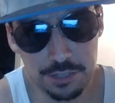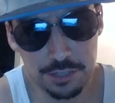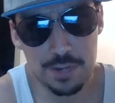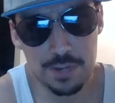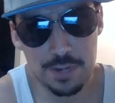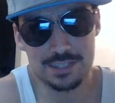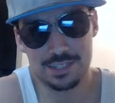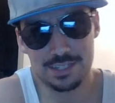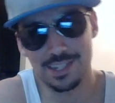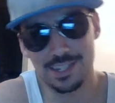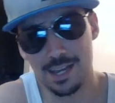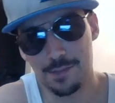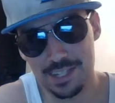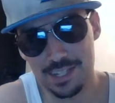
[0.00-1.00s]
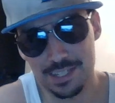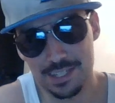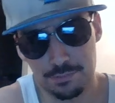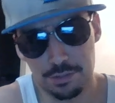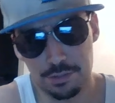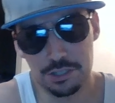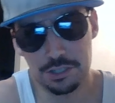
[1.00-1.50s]
wasted time
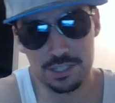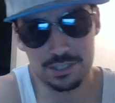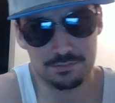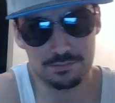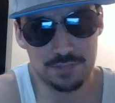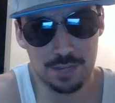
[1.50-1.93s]
pushing